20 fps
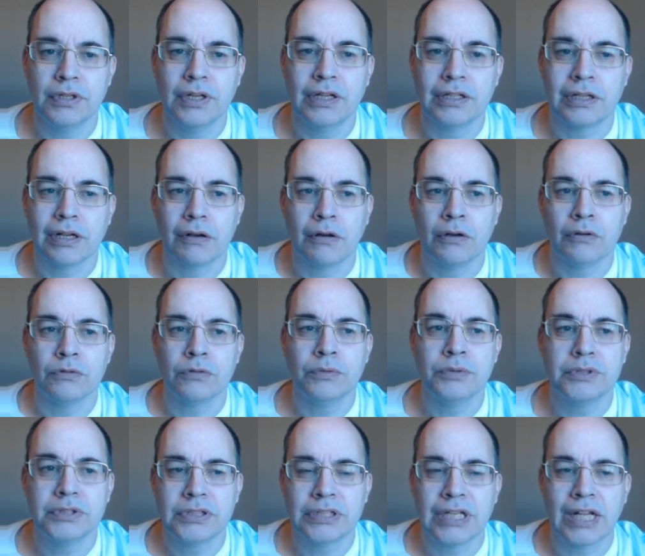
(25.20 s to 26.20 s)
Now, along with
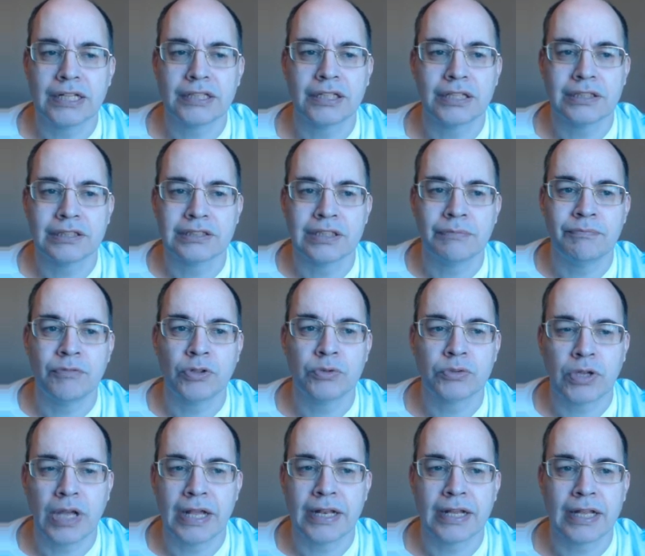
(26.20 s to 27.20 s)
detecting some
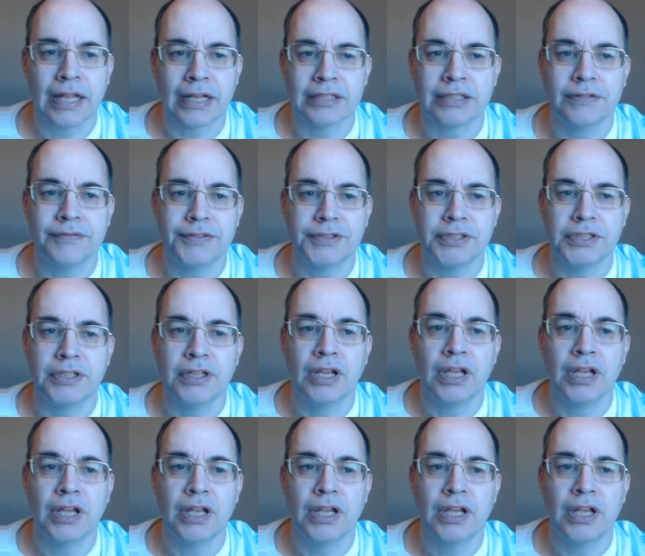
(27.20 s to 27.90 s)
volcanic activity,